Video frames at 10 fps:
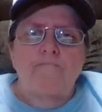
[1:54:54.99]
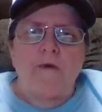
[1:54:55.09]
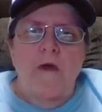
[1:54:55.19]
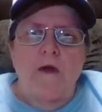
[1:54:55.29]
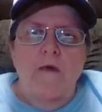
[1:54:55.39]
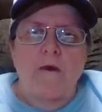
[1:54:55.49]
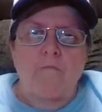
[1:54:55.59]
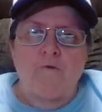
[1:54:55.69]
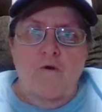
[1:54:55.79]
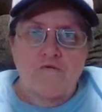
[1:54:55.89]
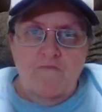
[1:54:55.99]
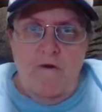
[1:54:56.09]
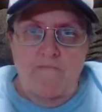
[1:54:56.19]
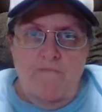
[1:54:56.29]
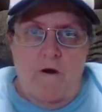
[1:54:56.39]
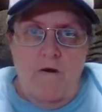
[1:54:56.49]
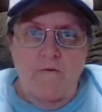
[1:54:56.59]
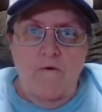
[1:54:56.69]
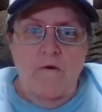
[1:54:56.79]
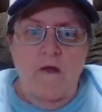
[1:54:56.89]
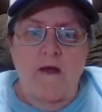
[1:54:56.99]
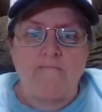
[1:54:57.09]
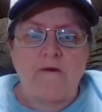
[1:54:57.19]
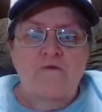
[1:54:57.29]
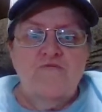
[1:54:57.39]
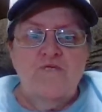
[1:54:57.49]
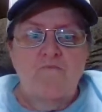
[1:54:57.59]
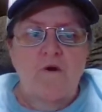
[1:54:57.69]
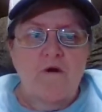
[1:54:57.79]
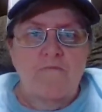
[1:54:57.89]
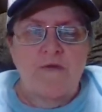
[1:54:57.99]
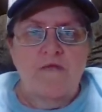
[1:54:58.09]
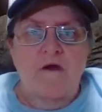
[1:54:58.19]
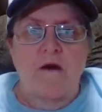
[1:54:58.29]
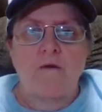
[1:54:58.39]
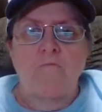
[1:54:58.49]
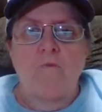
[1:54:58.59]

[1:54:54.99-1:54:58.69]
and approach my father and then see what could be done,